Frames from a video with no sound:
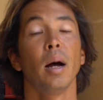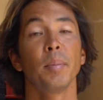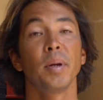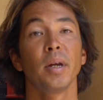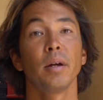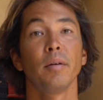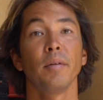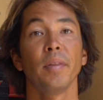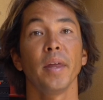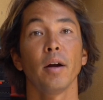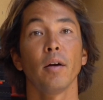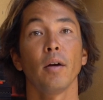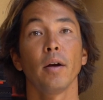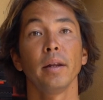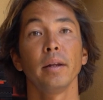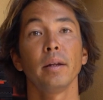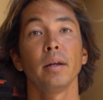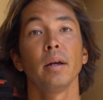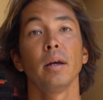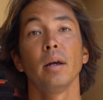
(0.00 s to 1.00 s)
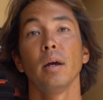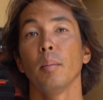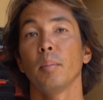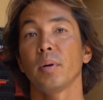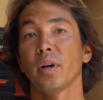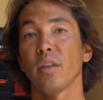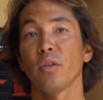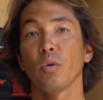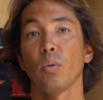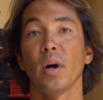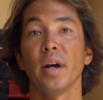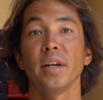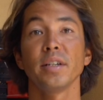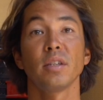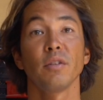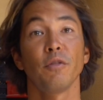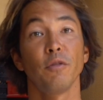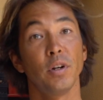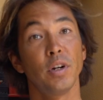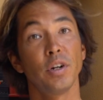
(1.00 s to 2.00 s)
here and there on it, but otherwise
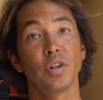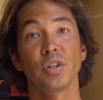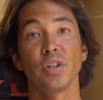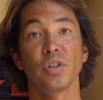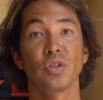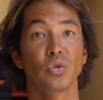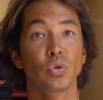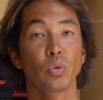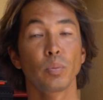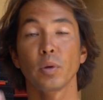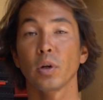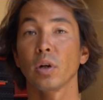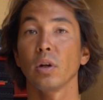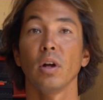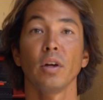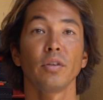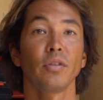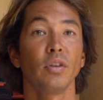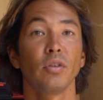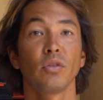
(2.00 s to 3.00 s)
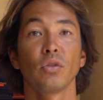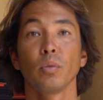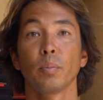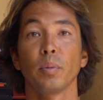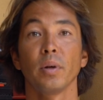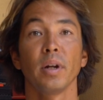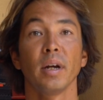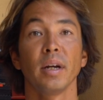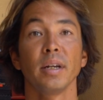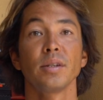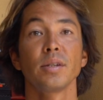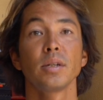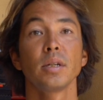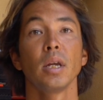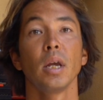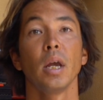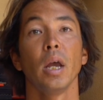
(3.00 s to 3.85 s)
the finish is super glossy, super nice.